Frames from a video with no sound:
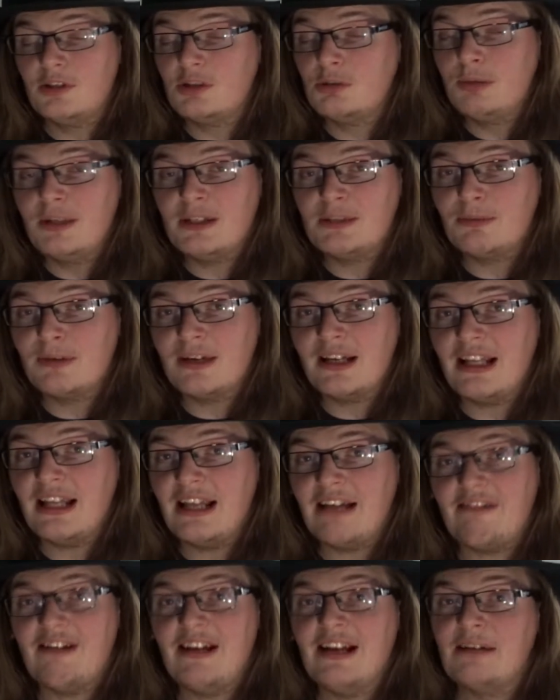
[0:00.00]
whispering in
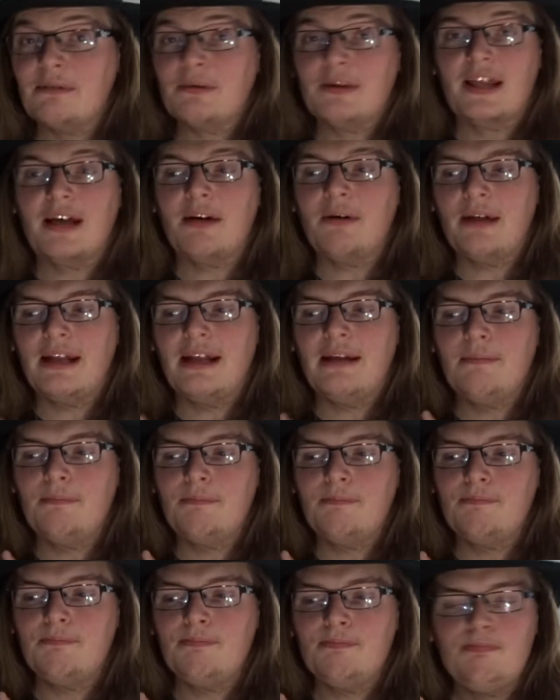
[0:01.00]
their ear, without
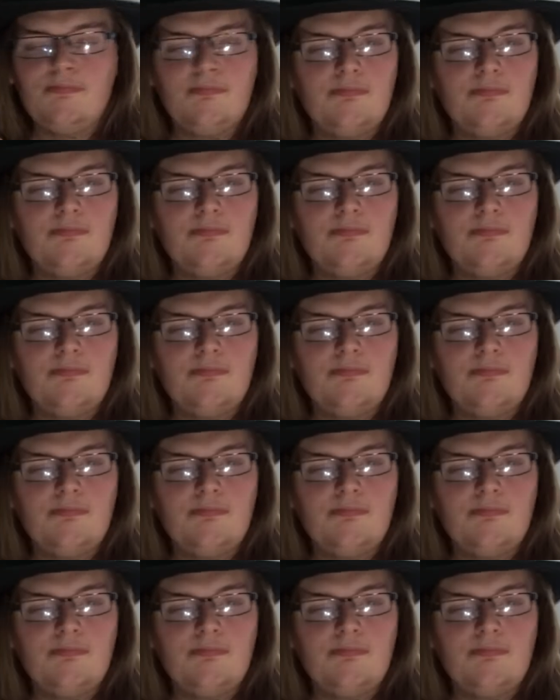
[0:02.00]
him